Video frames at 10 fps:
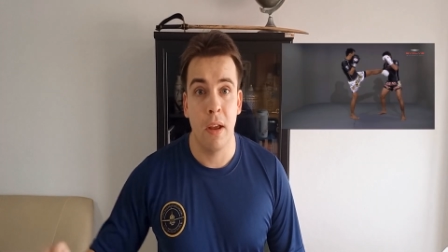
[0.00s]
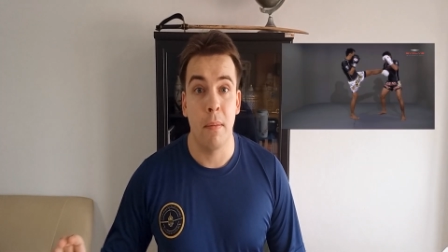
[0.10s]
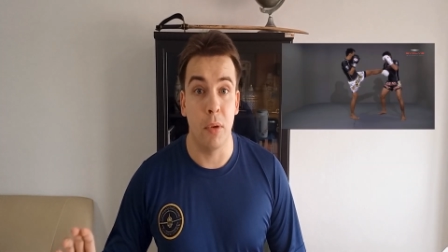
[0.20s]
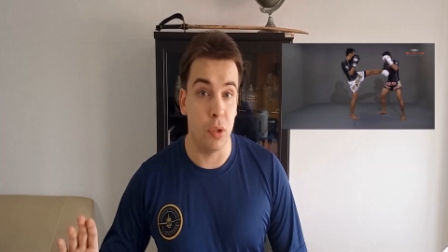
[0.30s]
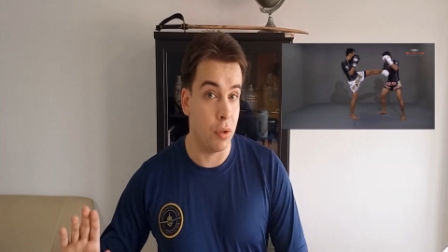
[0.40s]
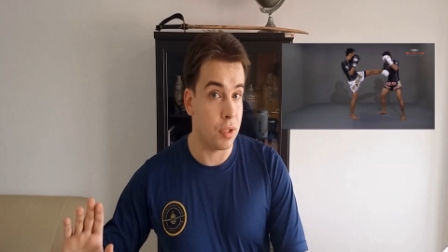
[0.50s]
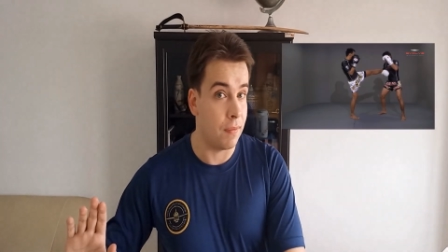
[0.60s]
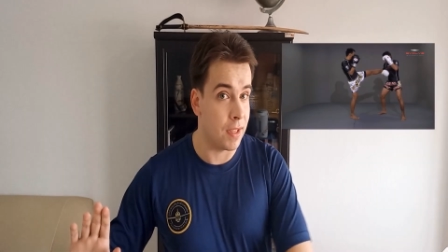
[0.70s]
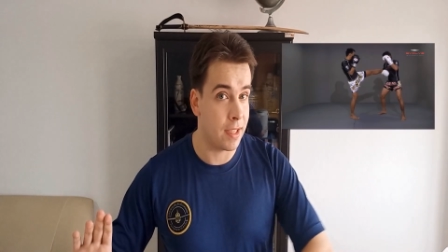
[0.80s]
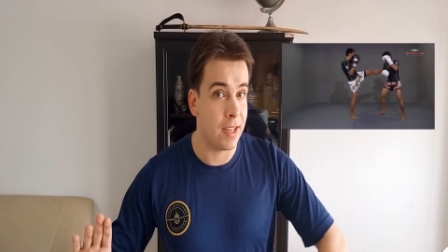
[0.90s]
But you also
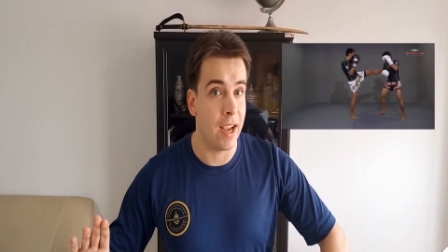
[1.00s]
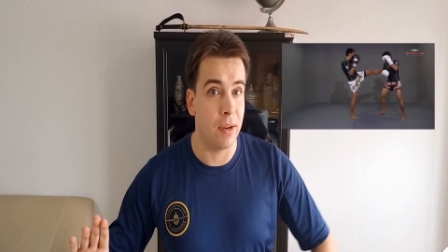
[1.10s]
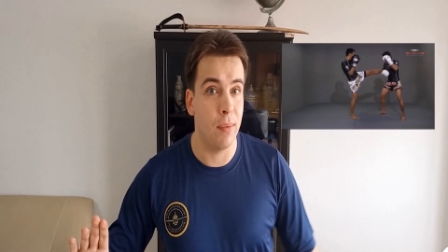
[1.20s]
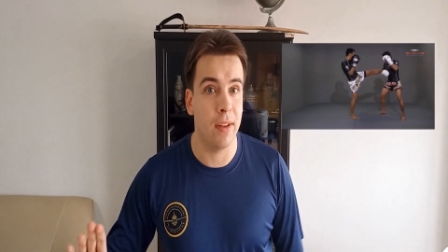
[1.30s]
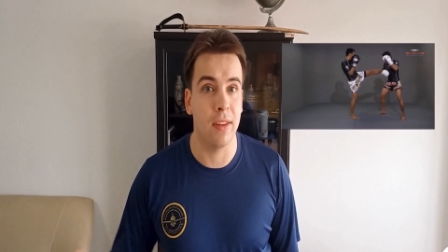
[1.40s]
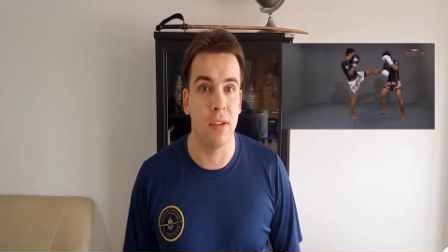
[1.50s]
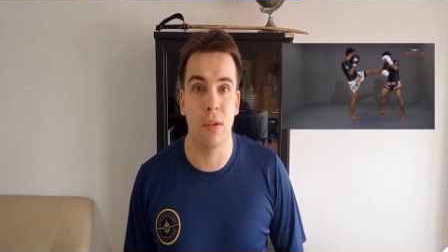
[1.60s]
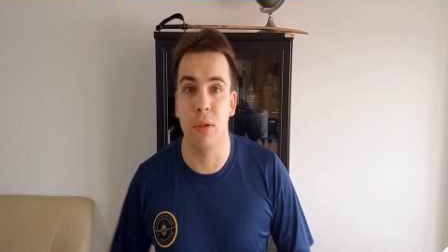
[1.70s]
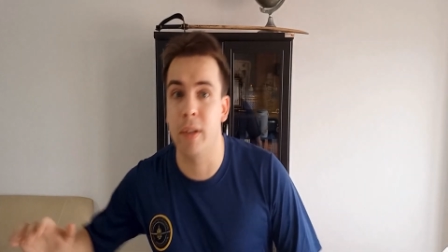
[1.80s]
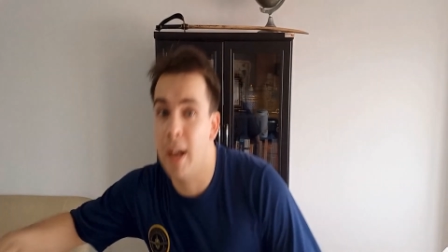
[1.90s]
have to slide with it.
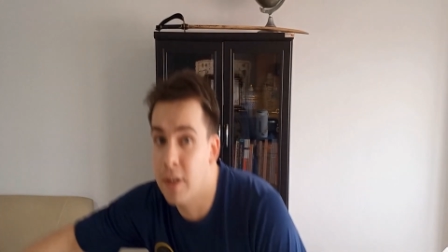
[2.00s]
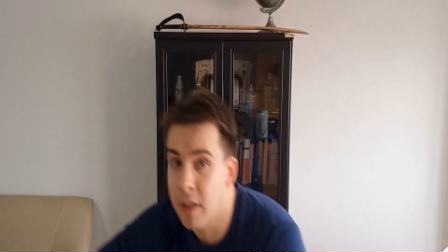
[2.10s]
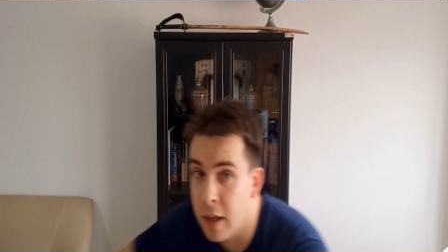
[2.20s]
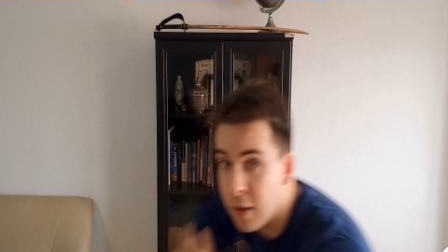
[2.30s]
So you catch it and